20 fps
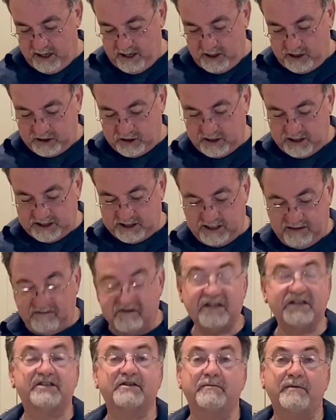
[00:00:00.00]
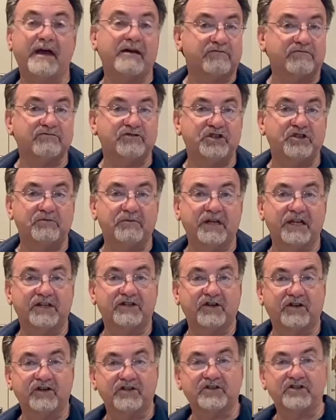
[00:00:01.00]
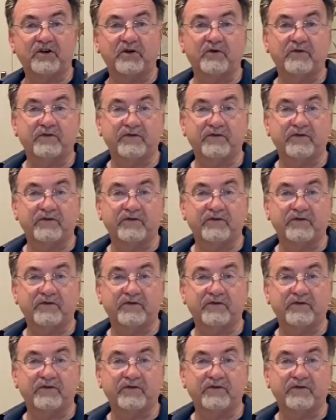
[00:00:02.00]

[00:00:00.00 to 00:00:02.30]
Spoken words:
Let's give this about 2 minutes on the stove.